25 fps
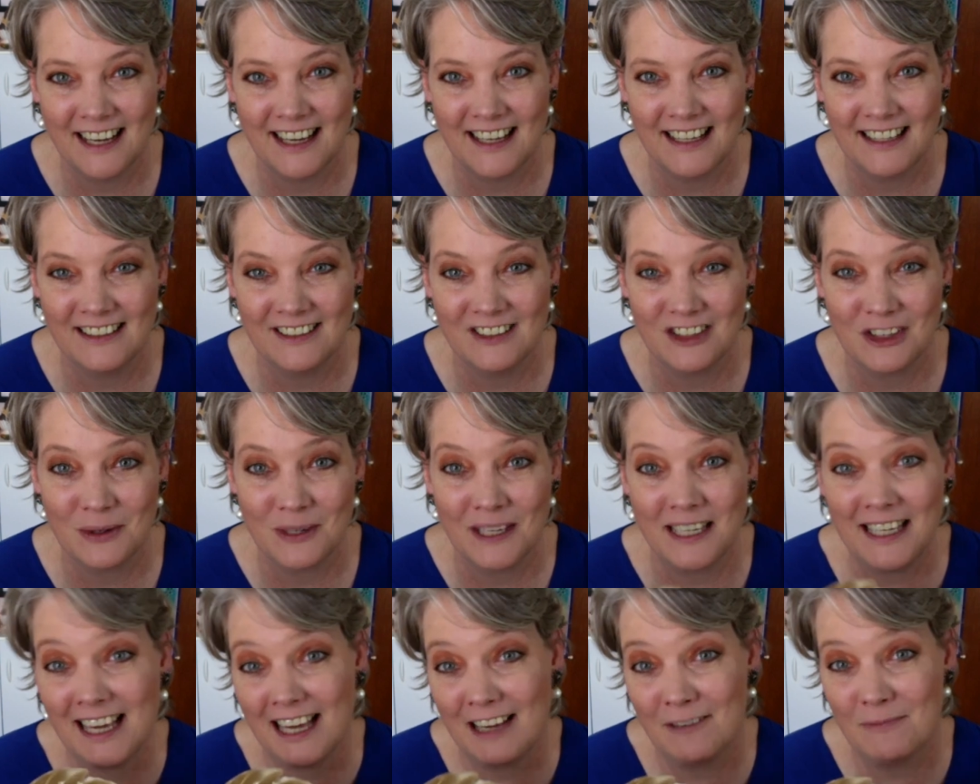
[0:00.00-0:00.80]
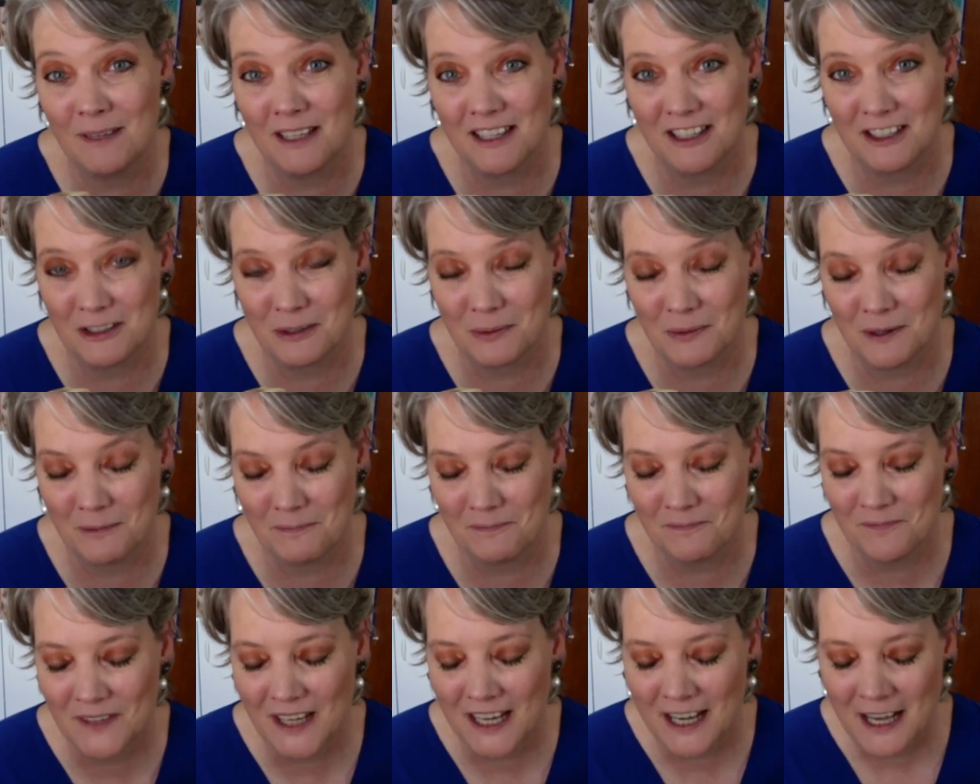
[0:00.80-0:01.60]
And so he gave me this
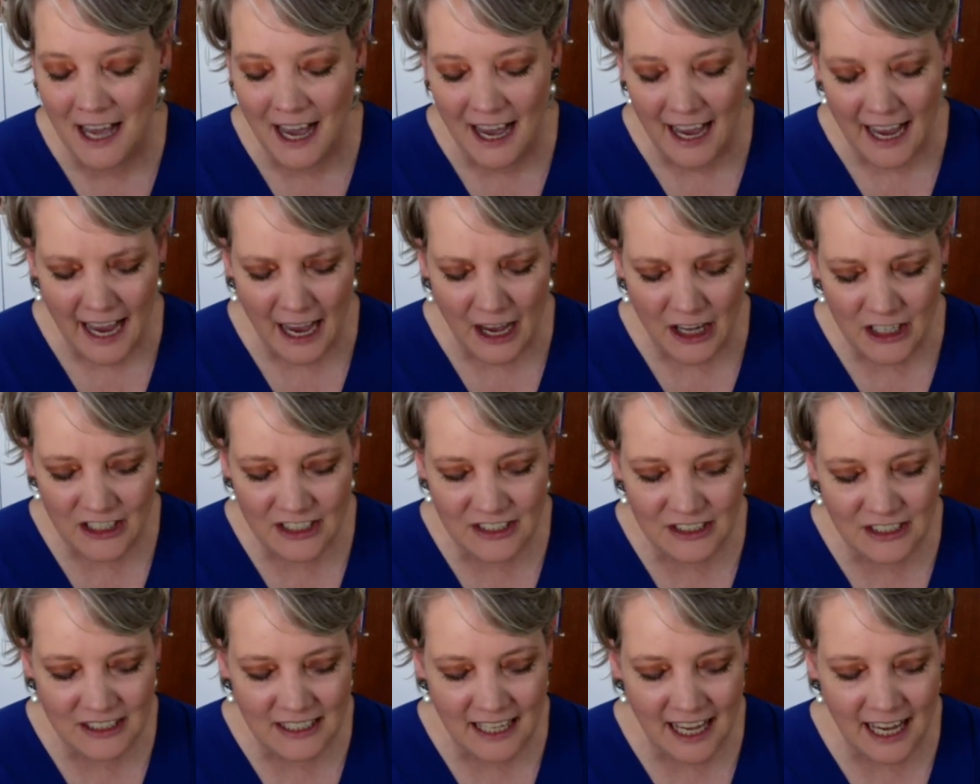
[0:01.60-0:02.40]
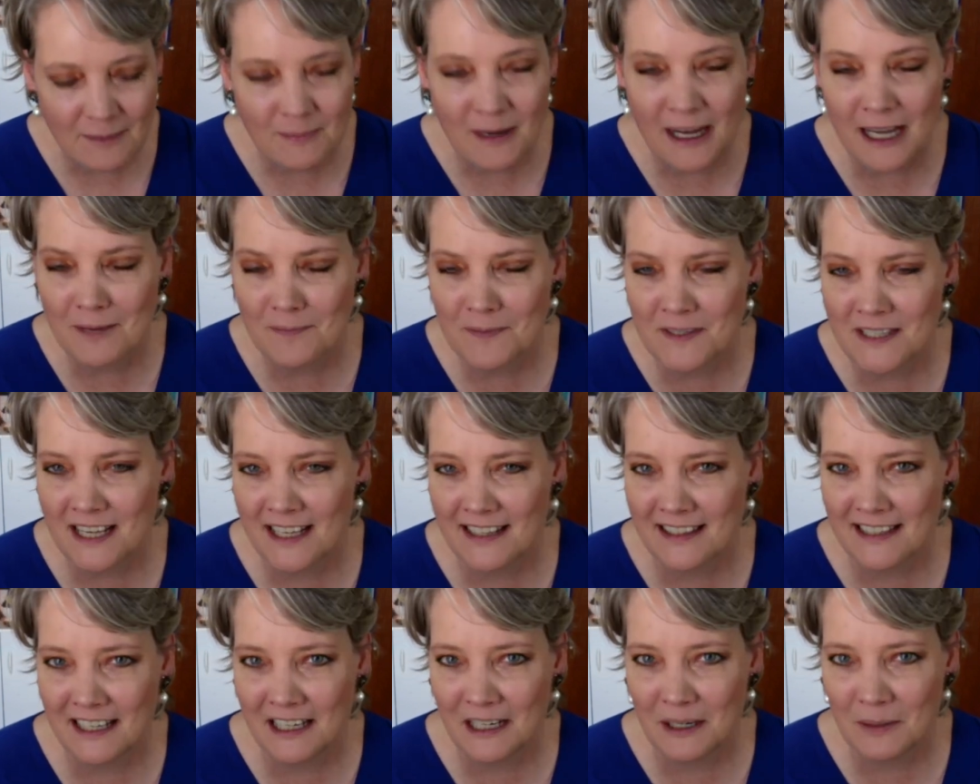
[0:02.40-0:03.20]
one. Am I
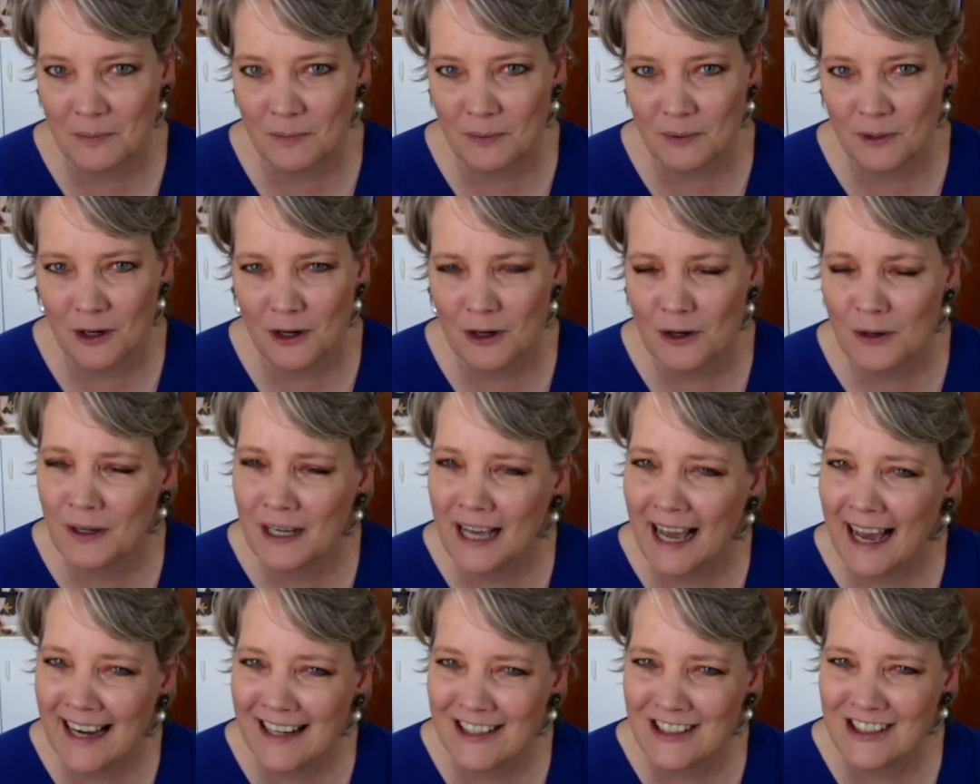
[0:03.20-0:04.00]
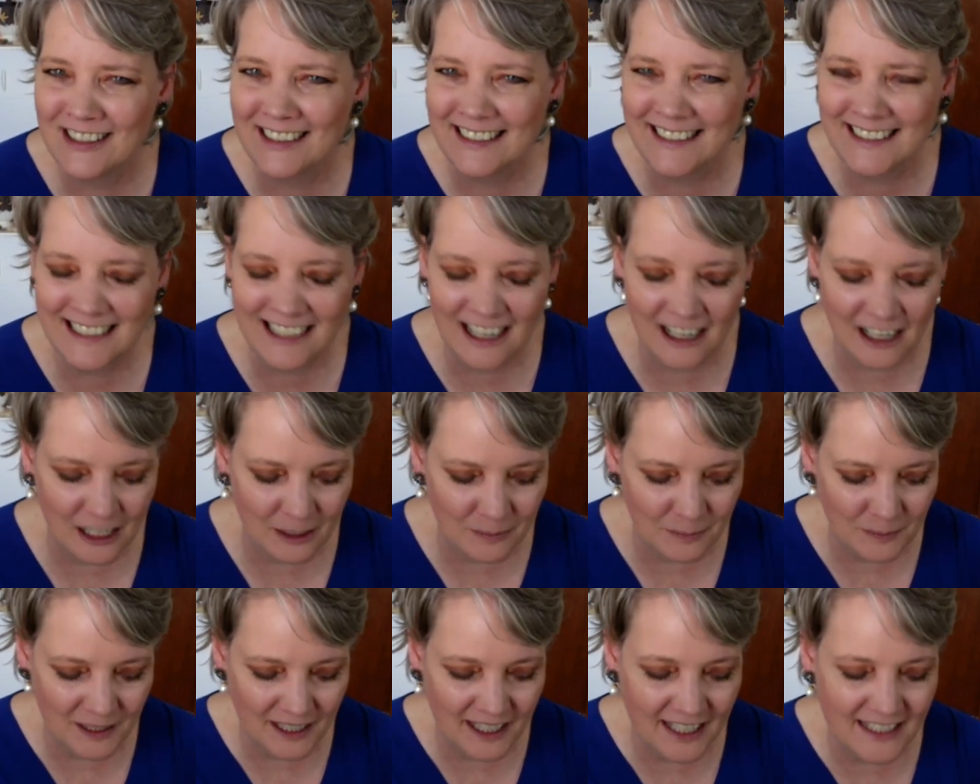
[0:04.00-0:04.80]
upset that it broke? Actually
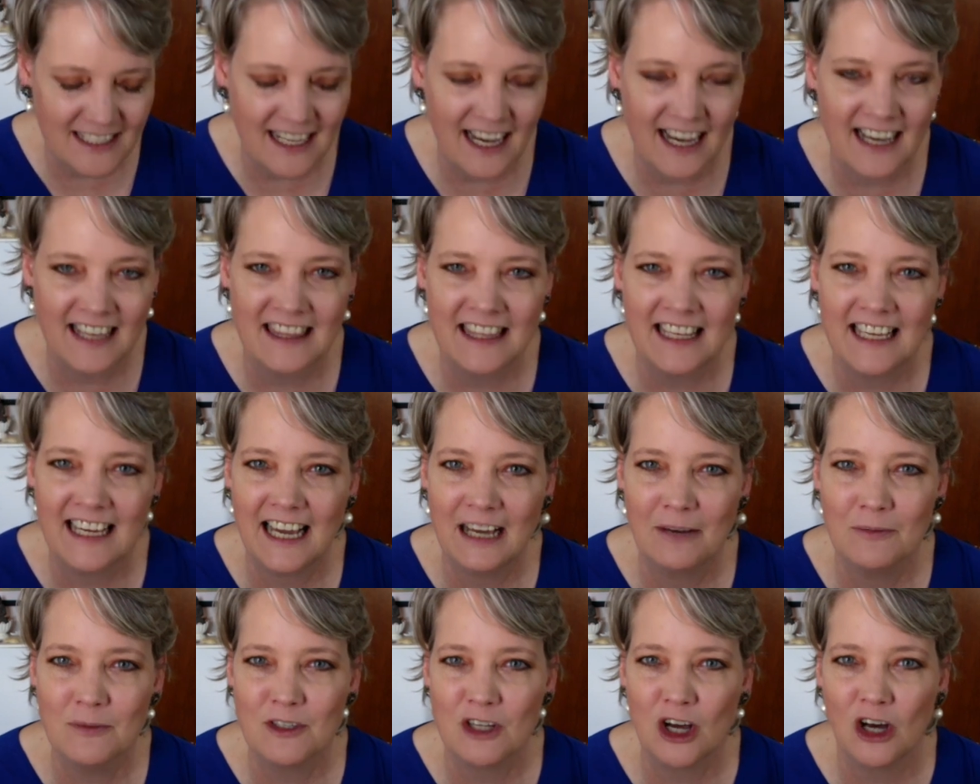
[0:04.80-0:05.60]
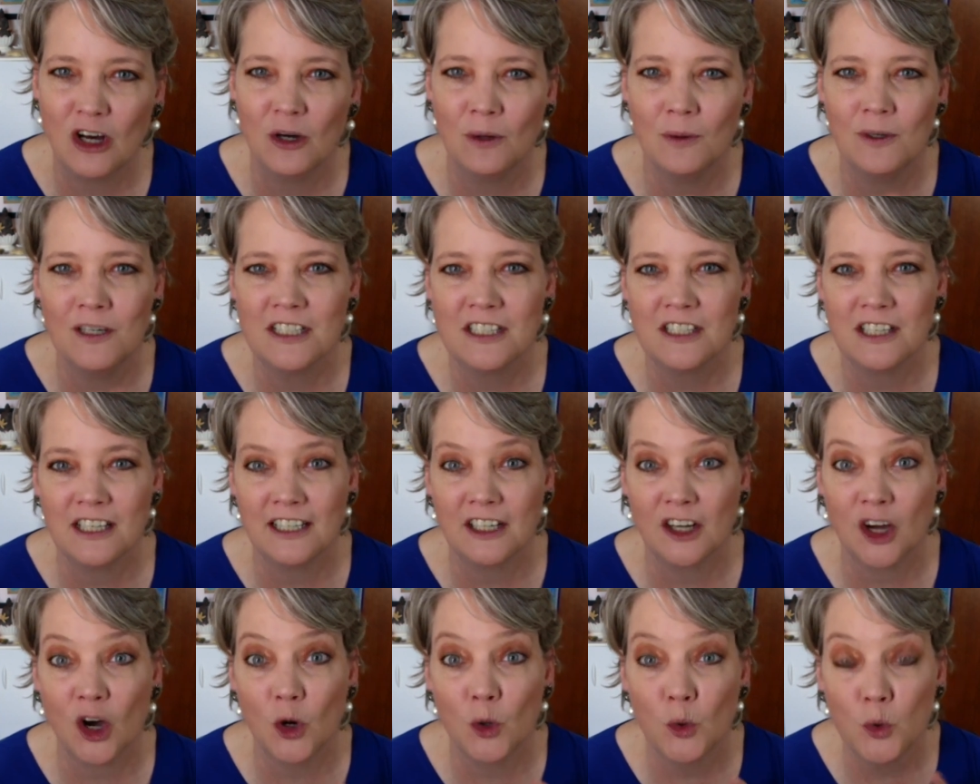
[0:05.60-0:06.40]
not, because I think I was always
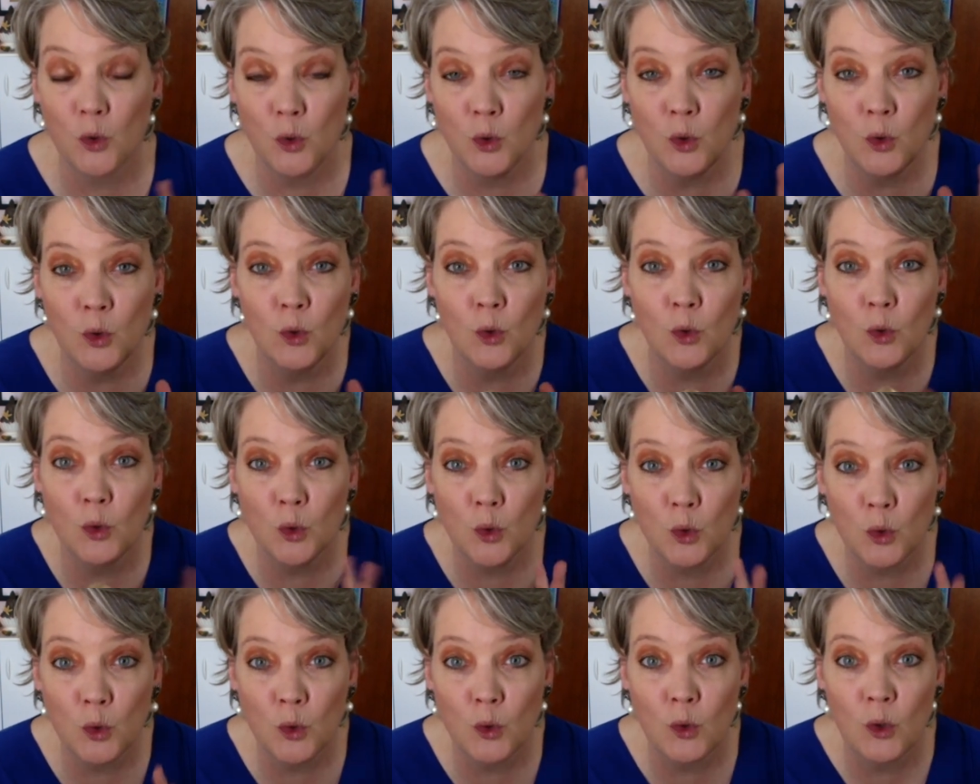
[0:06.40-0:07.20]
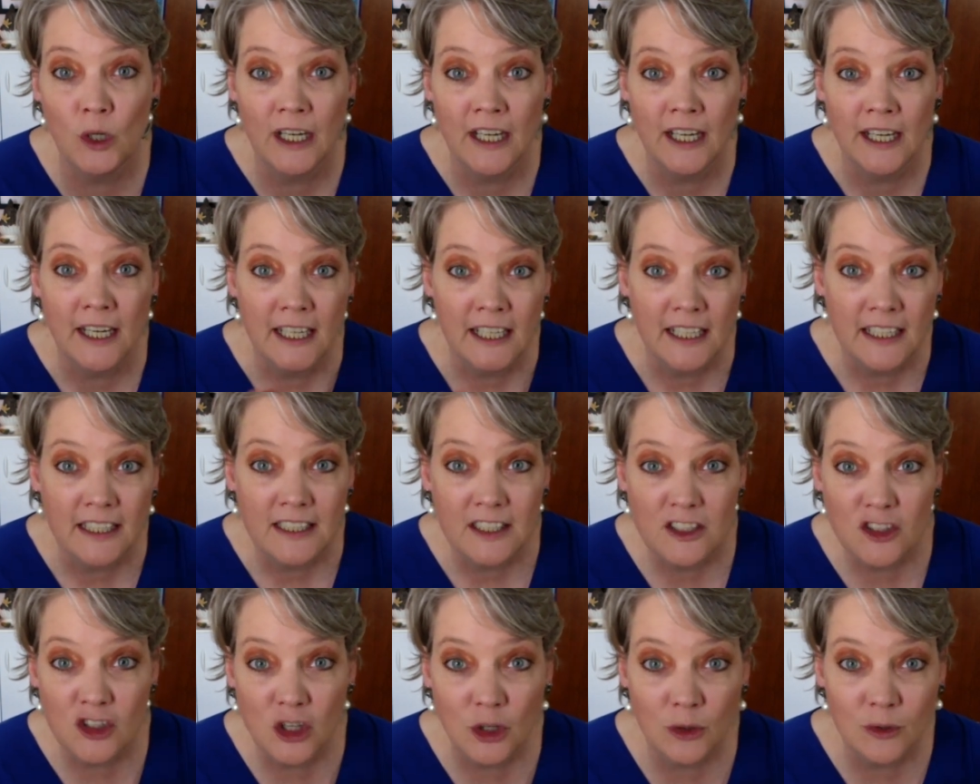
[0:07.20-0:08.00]
like, ooh, ooh,
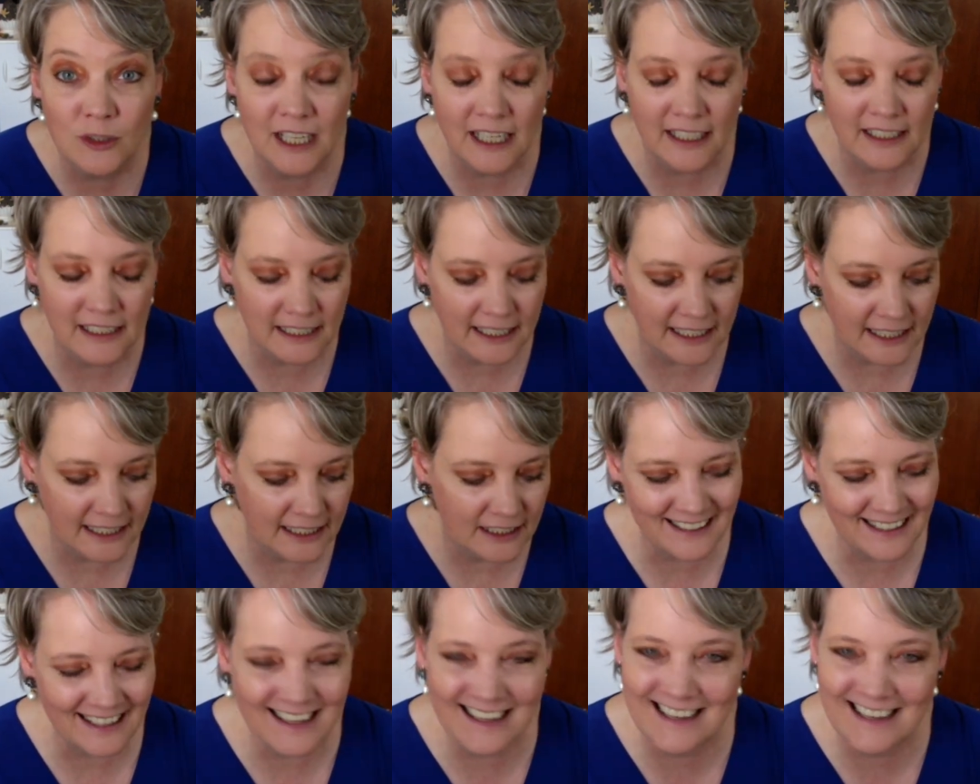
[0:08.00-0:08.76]
so delicate.